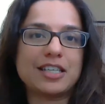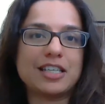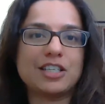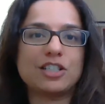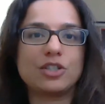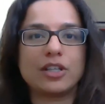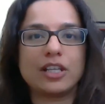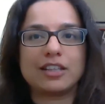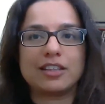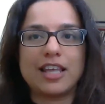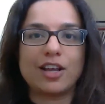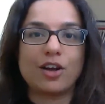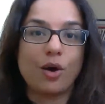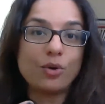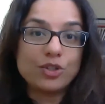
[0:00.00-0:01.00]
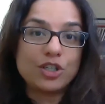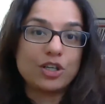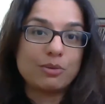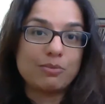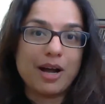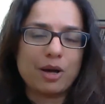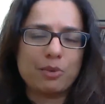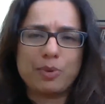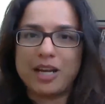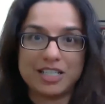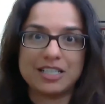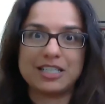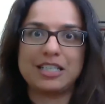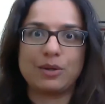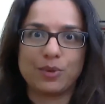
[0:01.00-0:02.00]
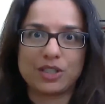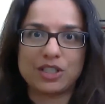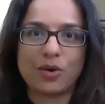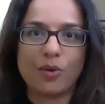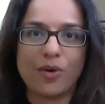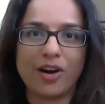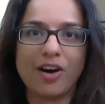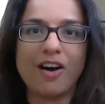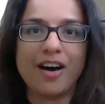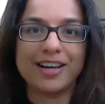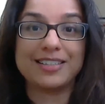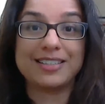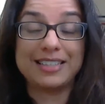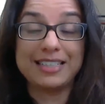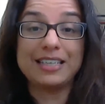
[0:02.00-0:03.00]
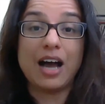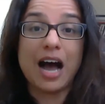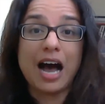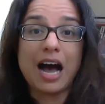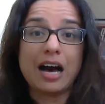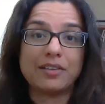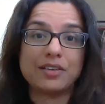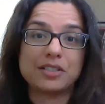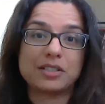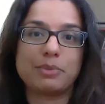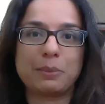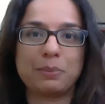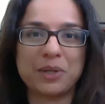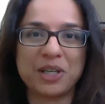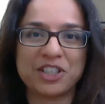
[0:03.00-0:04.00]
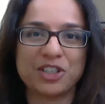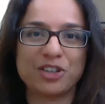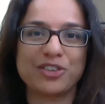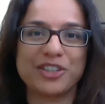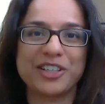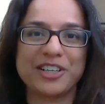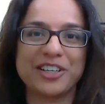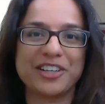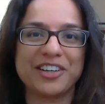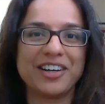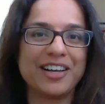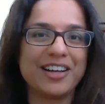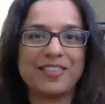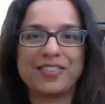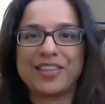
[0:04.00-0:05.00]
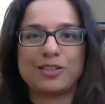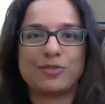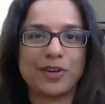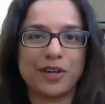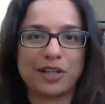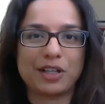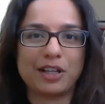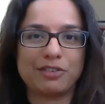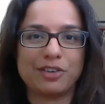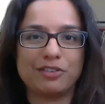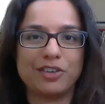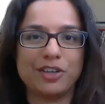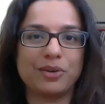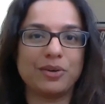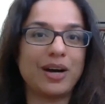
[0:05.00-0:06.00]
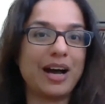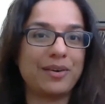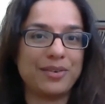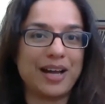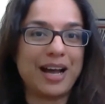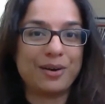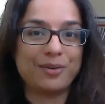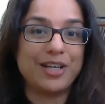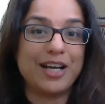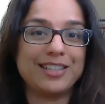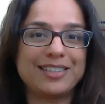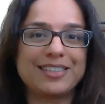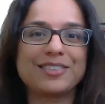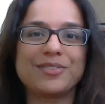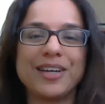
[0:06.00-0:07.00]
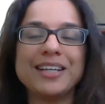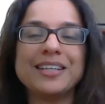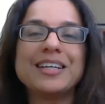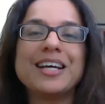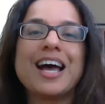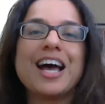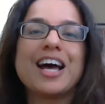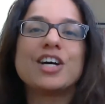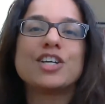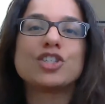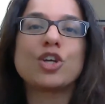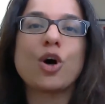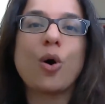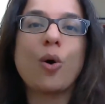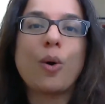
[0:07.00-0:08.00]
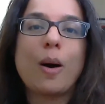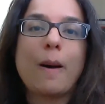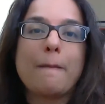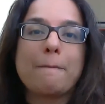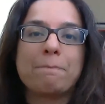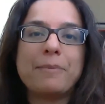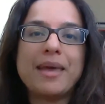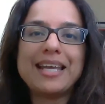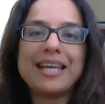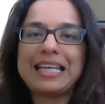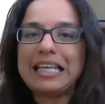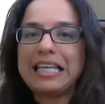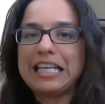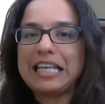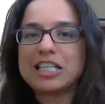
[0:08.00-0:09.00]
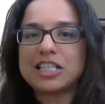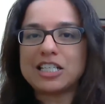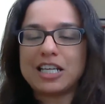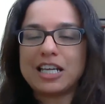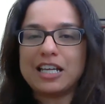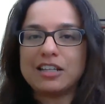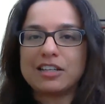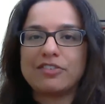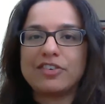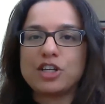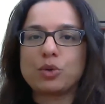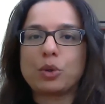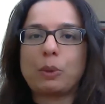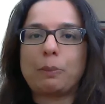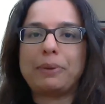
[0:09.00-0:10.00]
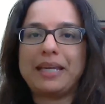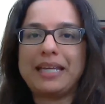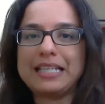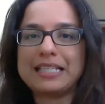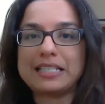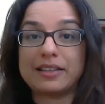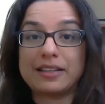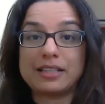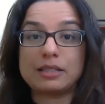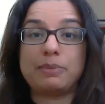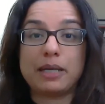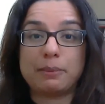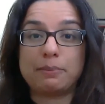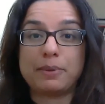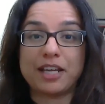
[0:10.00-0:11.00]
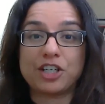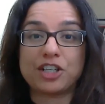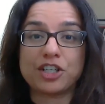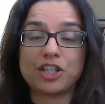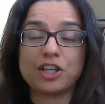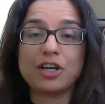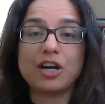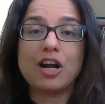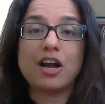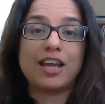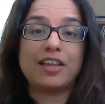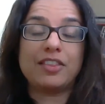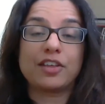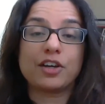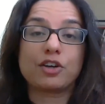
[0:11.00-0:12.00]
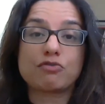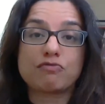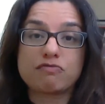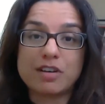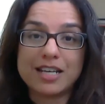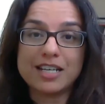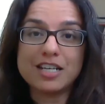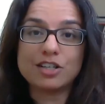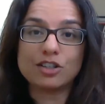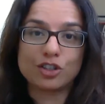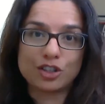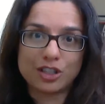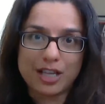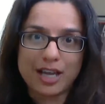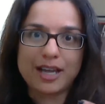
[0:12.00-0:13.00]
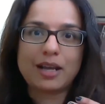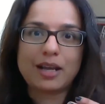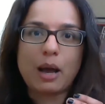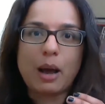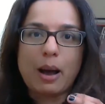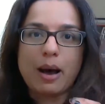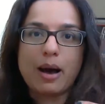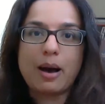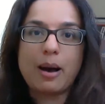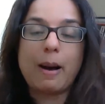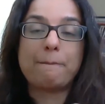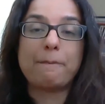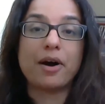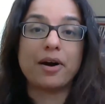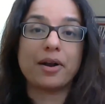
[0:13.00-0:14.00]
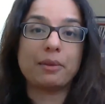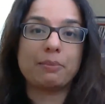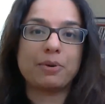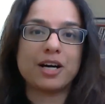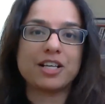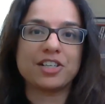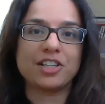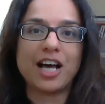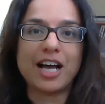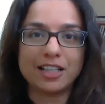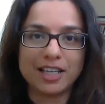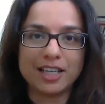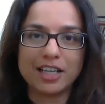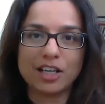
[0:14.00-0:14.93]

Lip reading: so that they go to your bio page and see what's going on and see, aha, there's a big picture over here. That's very clever of you. How nice, right? So make each individual piece of this big picture in the grid look like a part of the puzzle. I like